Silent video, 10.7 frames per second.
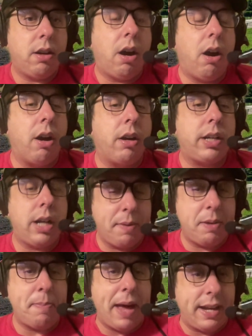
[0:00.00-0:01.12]
are
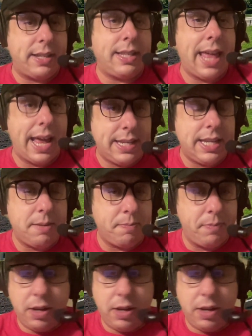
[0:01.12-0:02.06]
coming back to that team.